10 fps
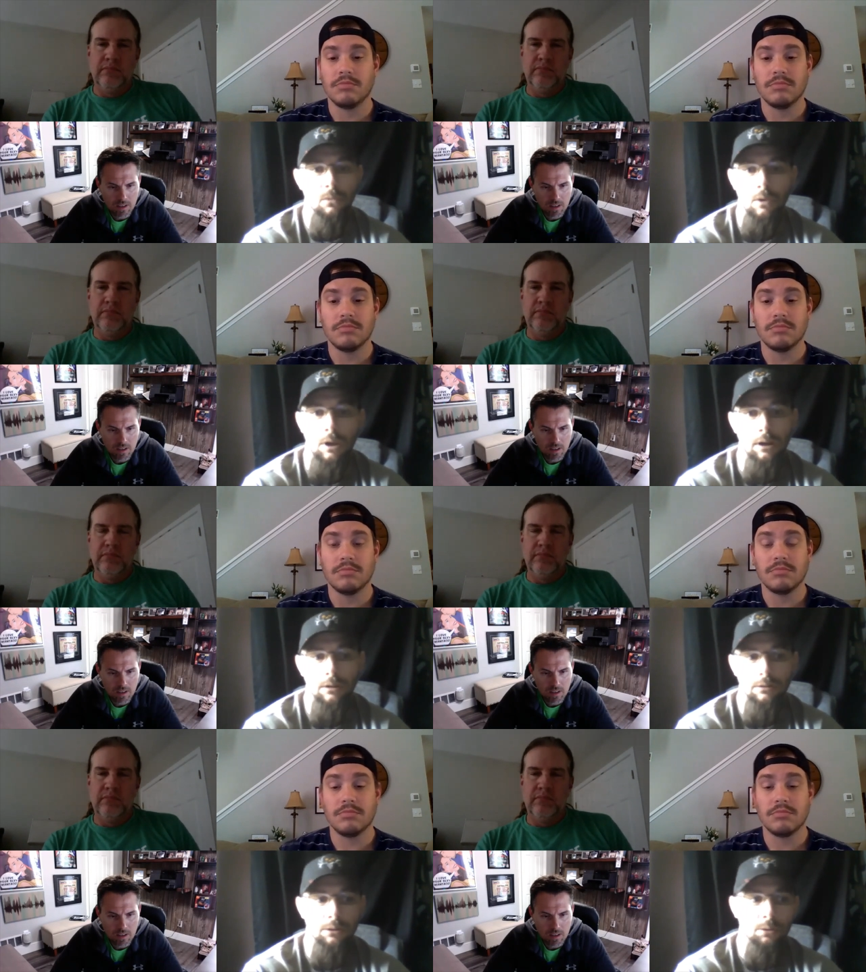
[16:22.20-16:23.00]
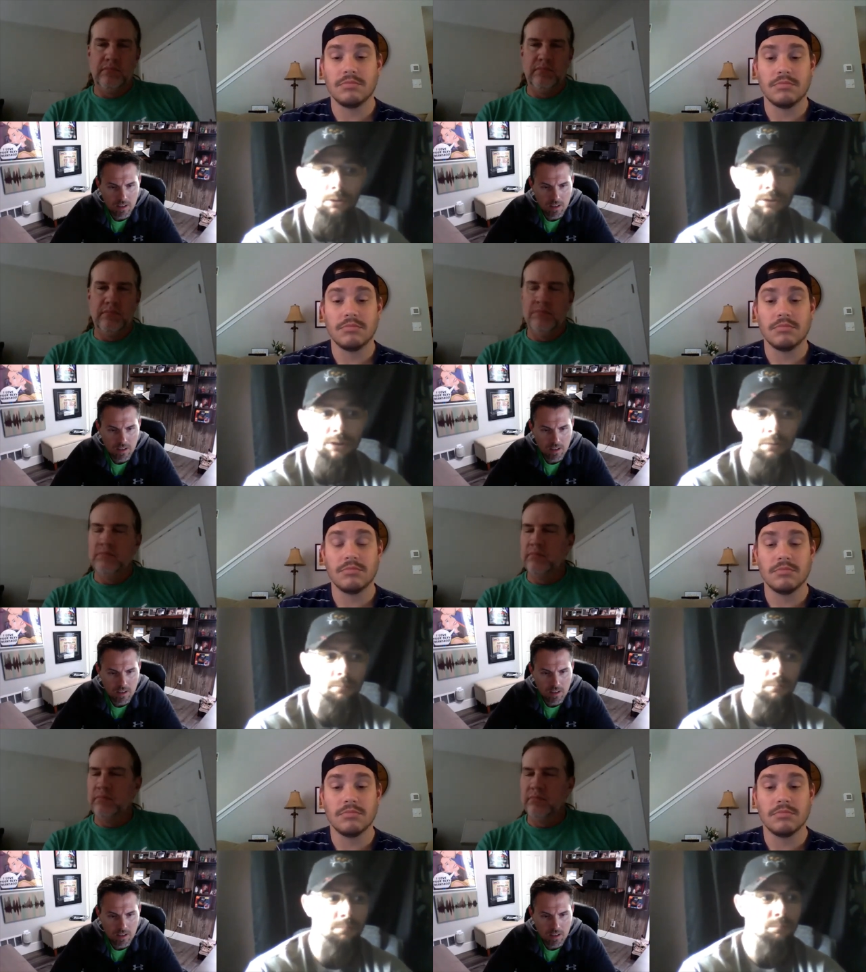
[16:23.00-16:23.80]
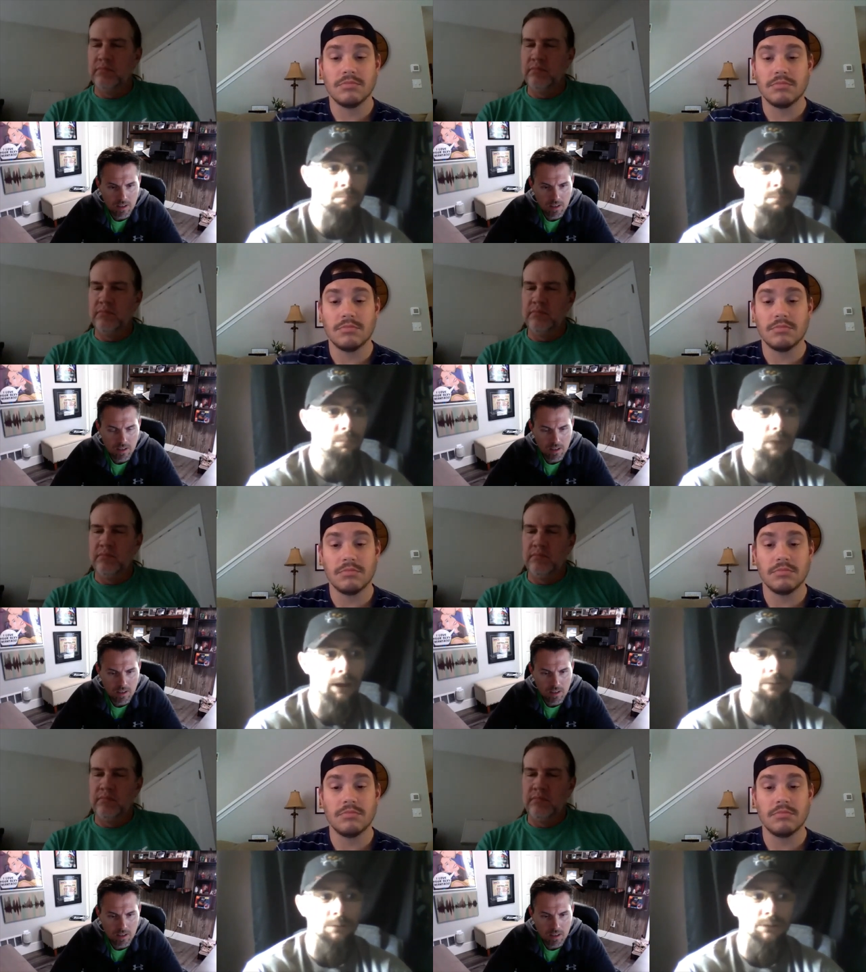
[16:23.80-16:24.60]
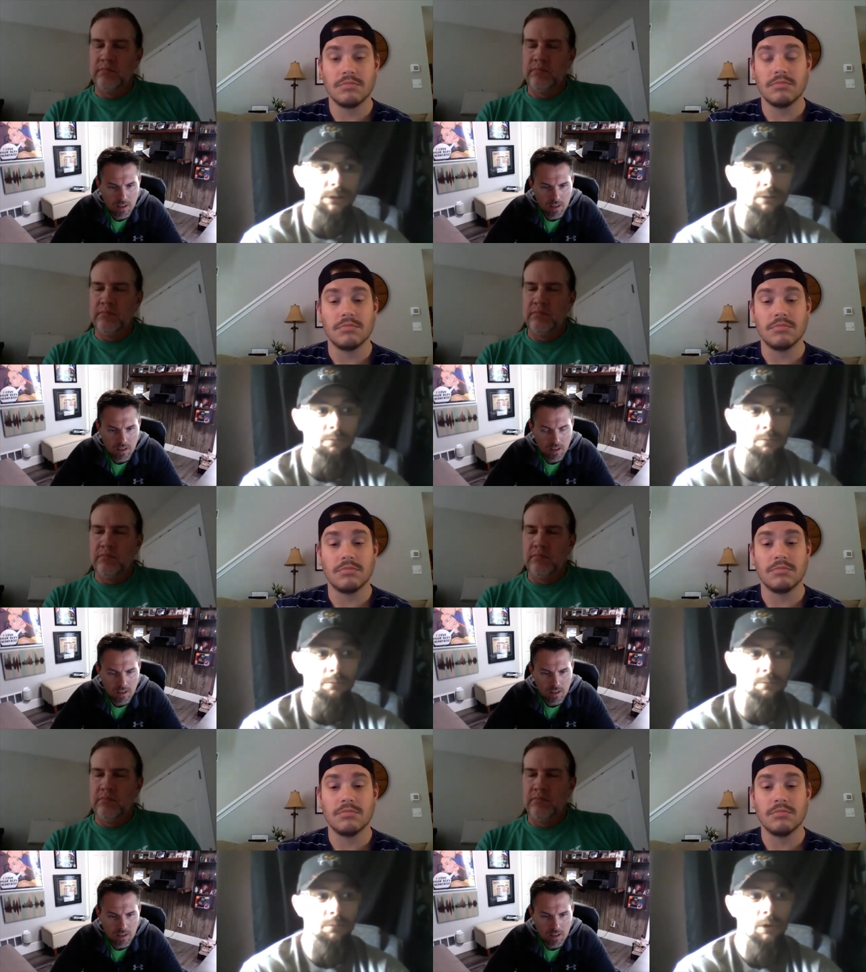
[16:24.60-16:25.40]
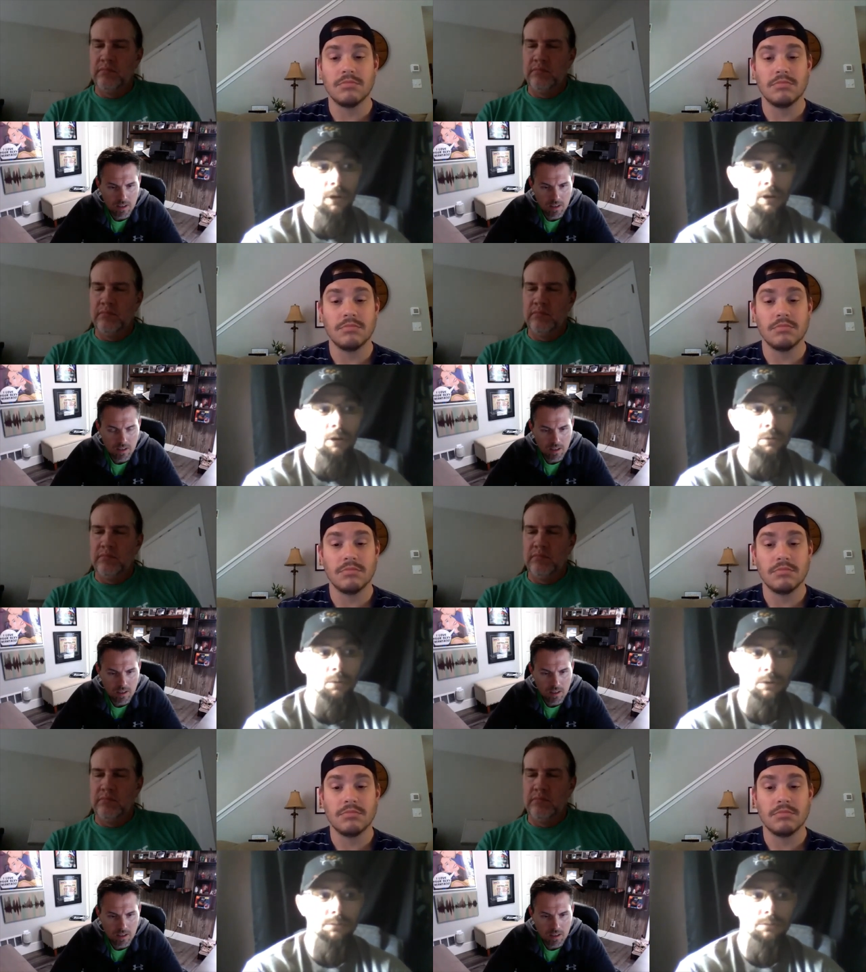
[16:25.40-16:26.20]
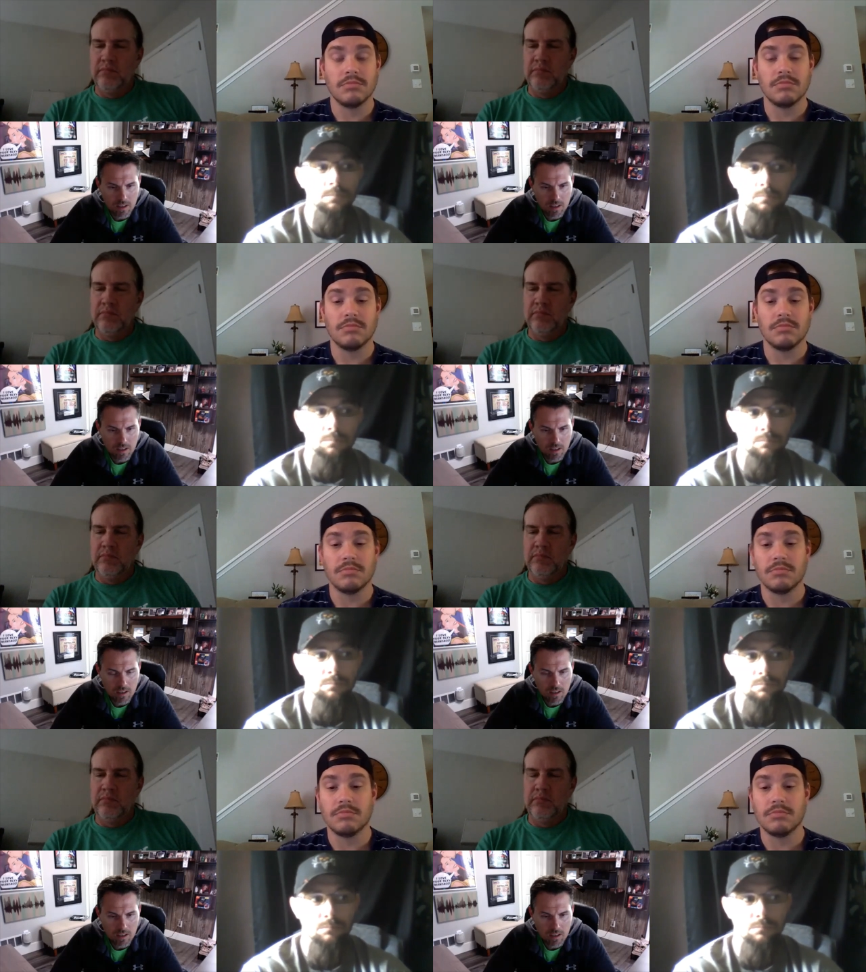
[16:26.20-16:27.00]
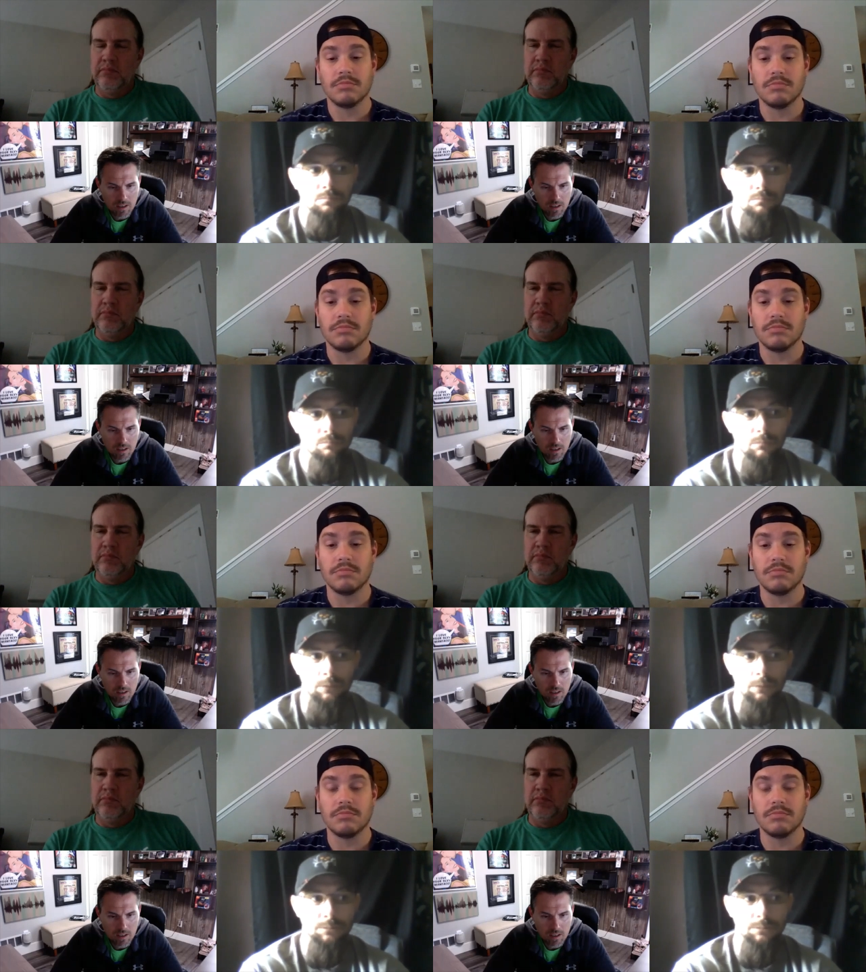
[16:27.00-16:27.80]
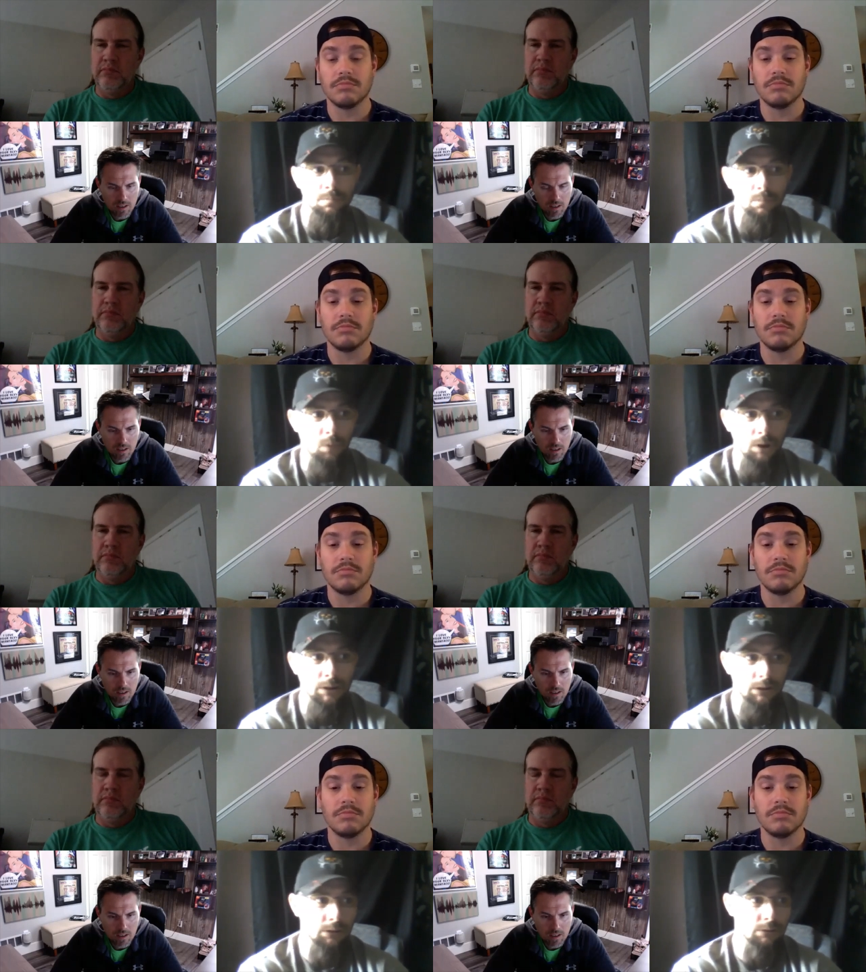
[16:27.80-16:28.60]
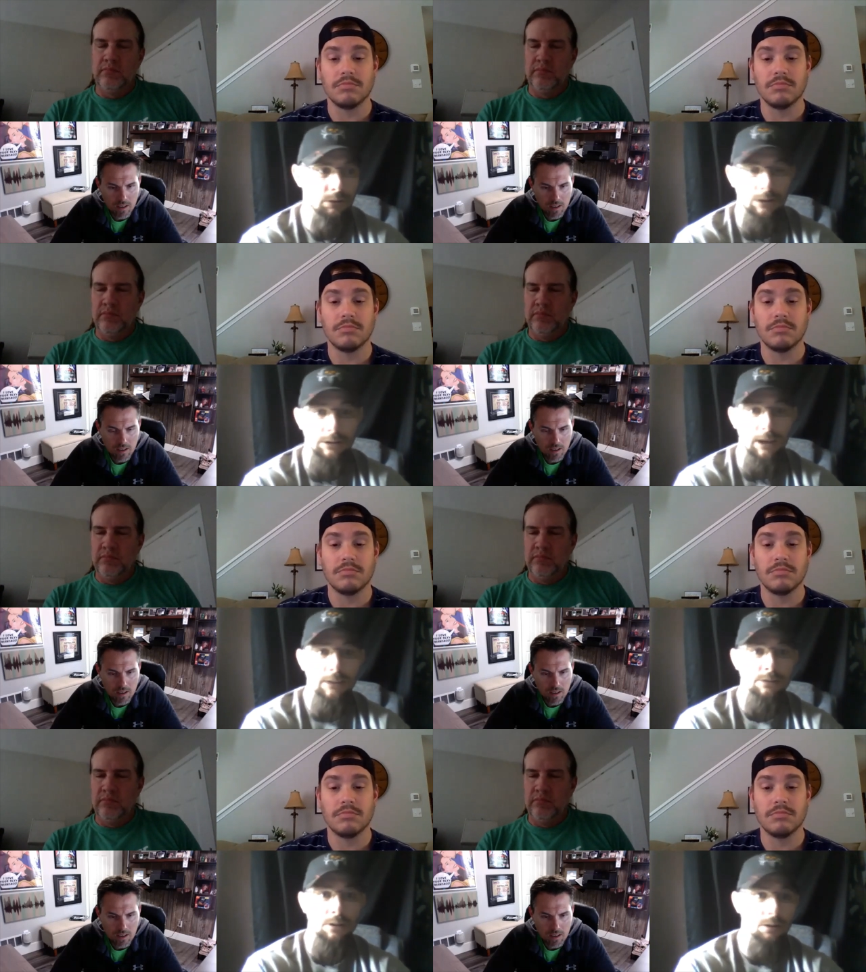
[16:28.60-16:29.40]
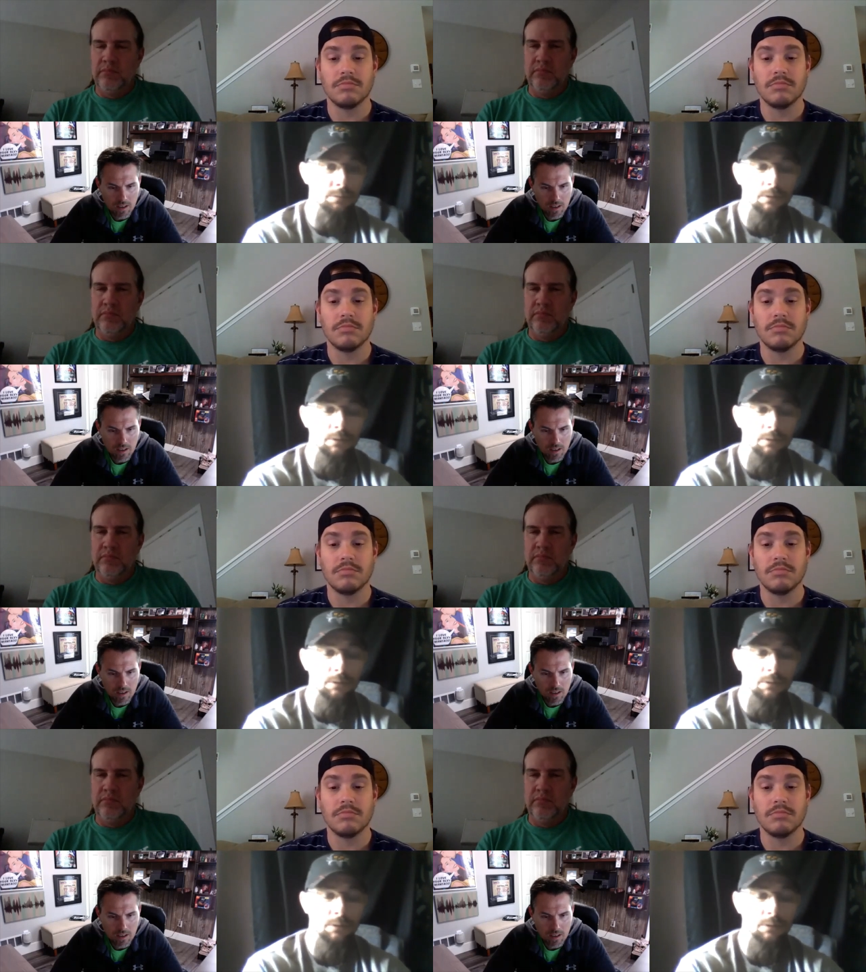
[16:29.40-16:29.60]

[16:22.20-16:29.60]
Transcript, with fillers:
Speaker 1: uh, the only time I ever seen him was he was working his ass off.